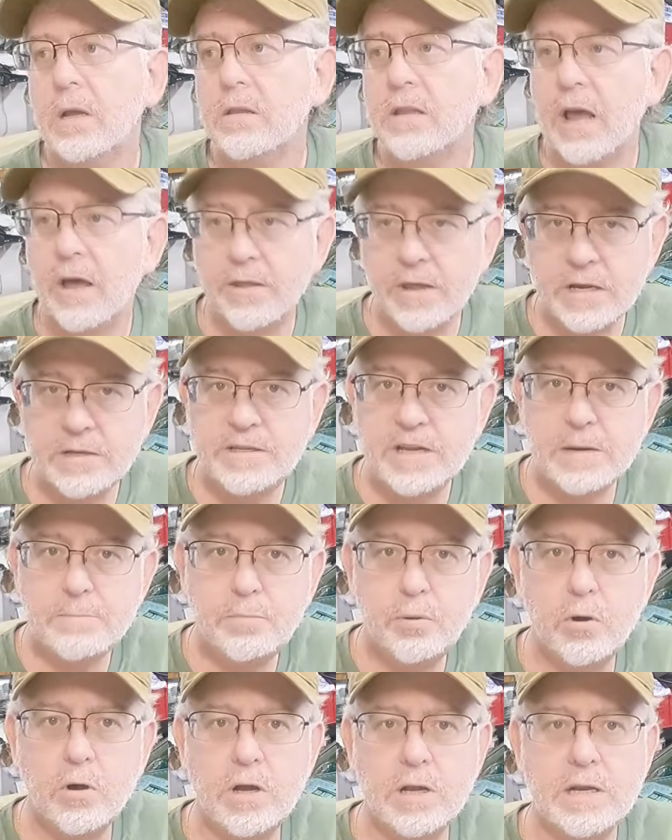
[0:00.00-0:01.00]
Now, they
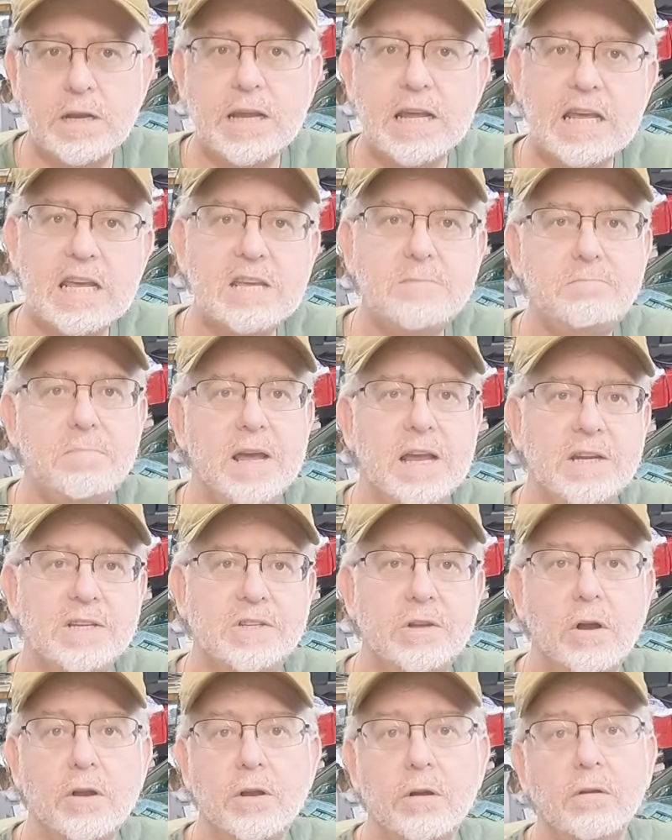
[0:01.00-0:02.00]
did put heat
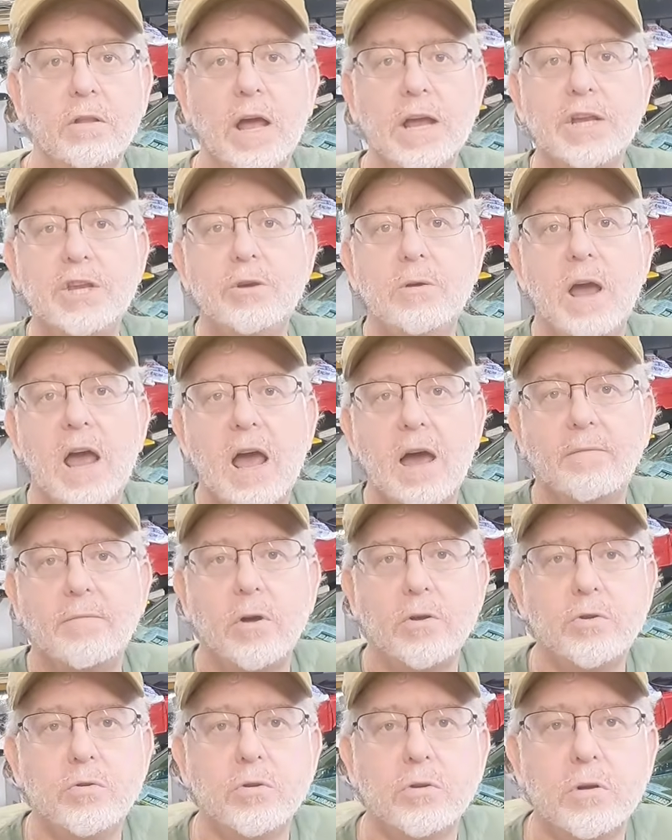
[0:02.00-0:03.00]
paste on there like you have
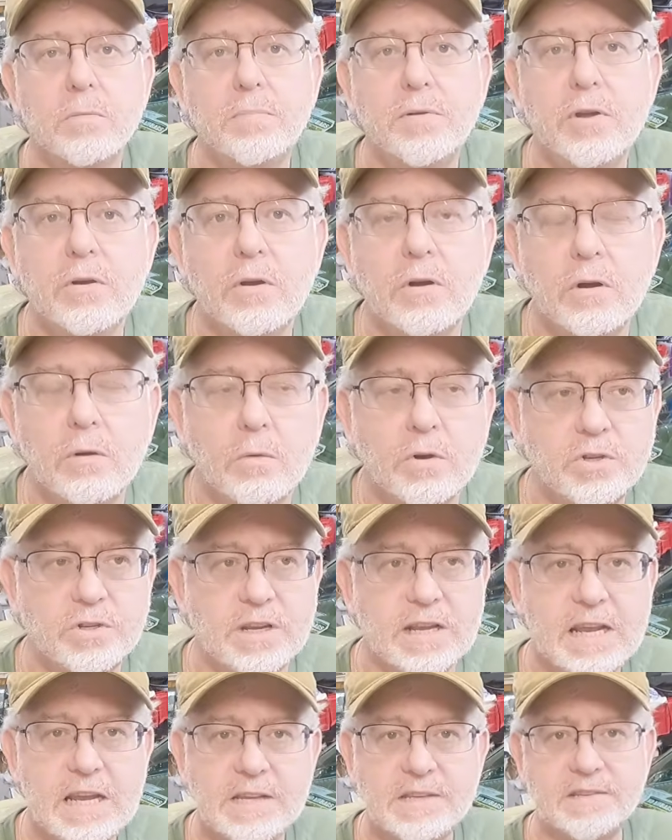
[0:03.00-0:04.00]
on your computer, which
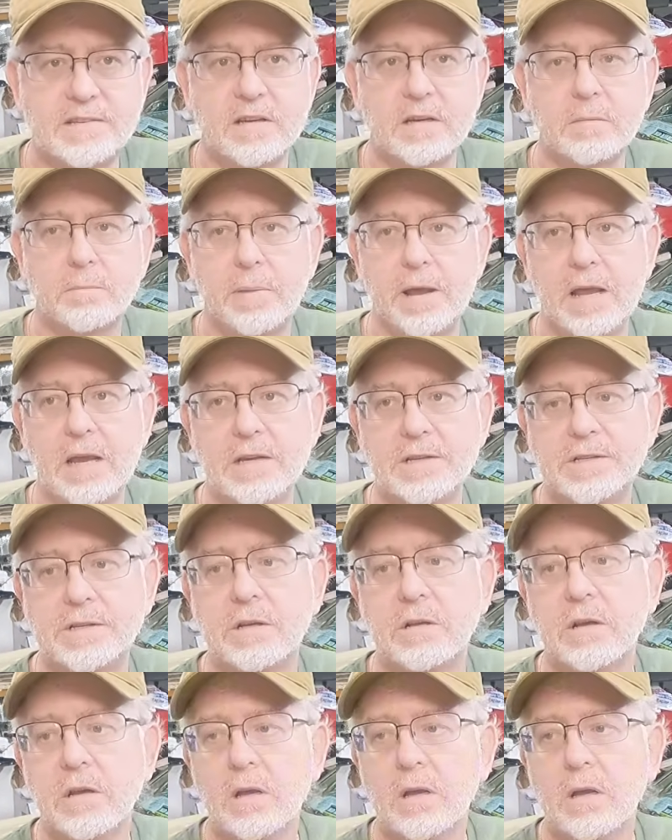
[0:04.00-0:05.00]
the heat sink paste.